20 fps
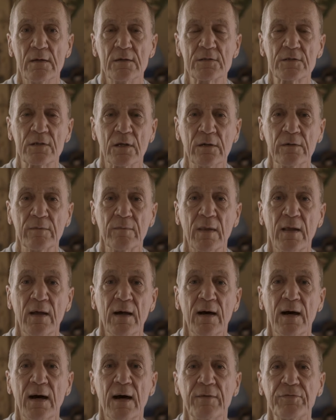So
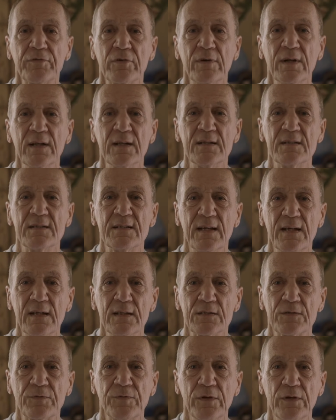after an
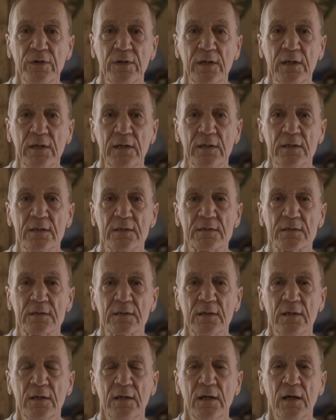intense few years,
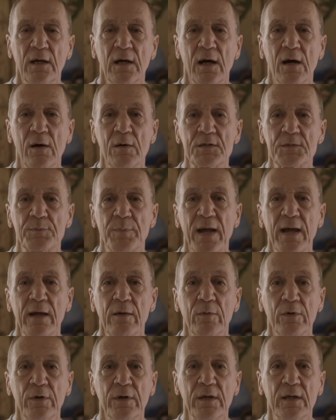I was
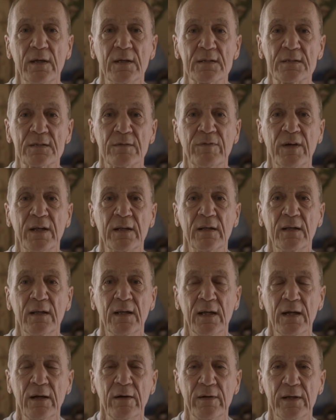back working as a
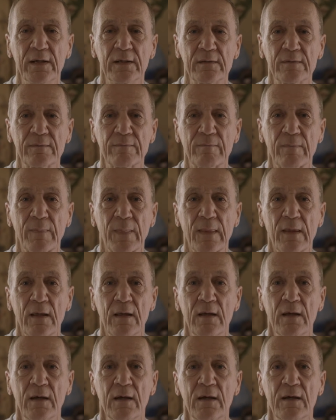veterinarian
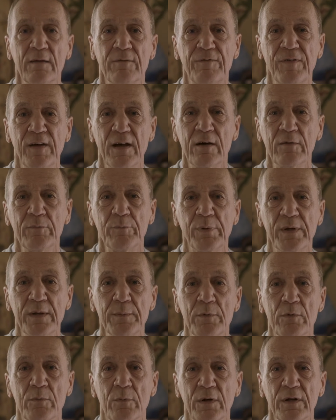and found
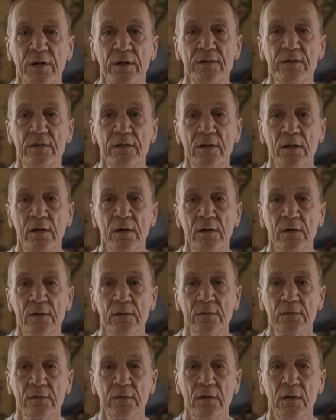people wanted to
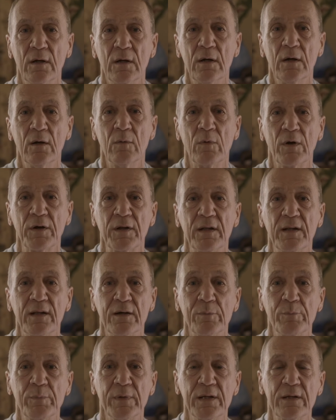know what had
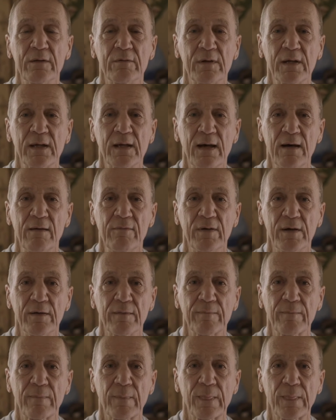helped me to recover.